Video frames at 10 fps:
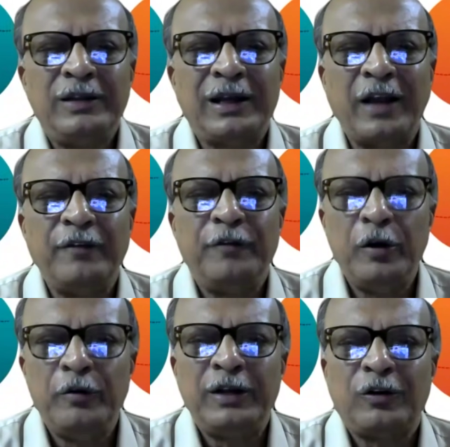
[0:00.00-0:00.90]
They can
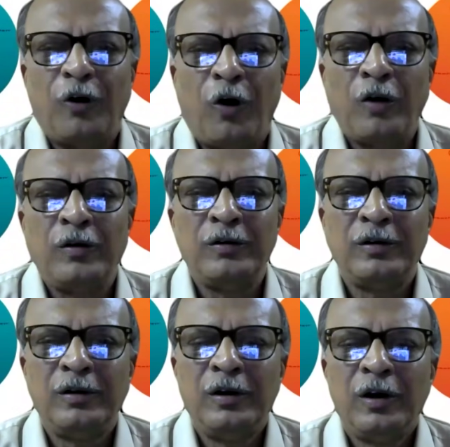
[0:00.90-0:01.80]
view it
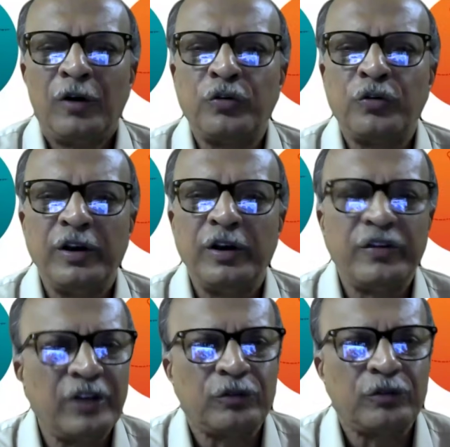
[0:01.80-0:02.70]
on Rotary
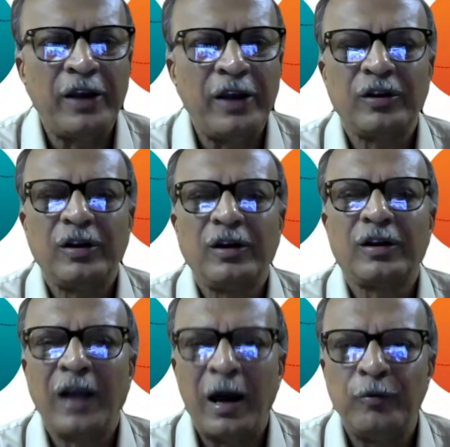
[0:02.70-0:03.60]
district-wise,
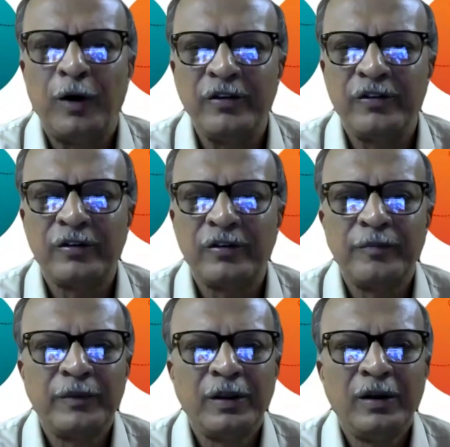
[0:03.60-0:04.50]
club-wise,
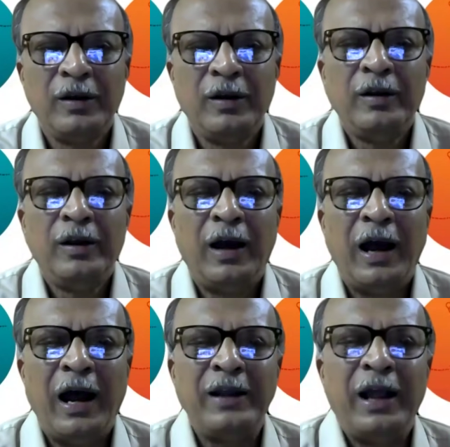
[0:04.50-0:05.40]

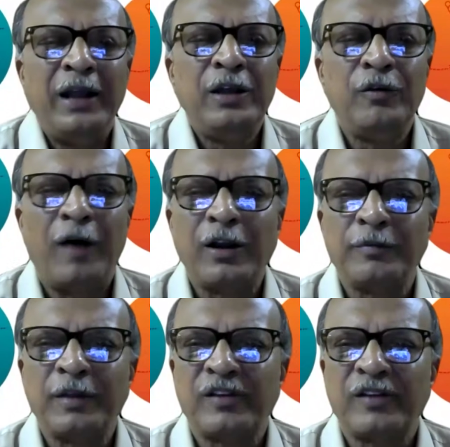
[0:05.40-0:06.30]
and any one
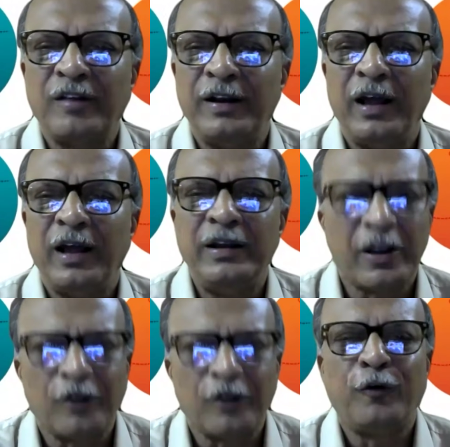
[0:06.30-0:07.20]
of the 7
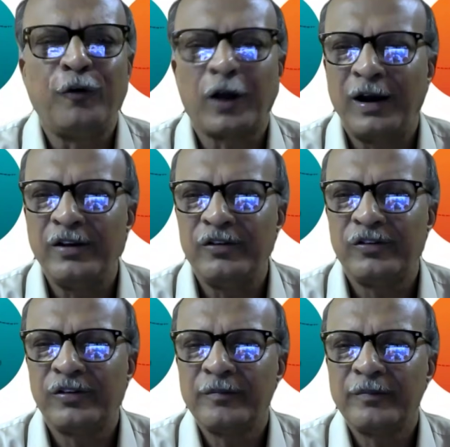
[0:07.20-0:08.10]
areas of
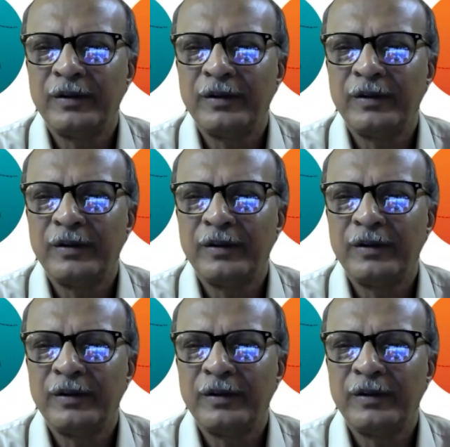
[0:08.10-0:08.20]
focus-wise,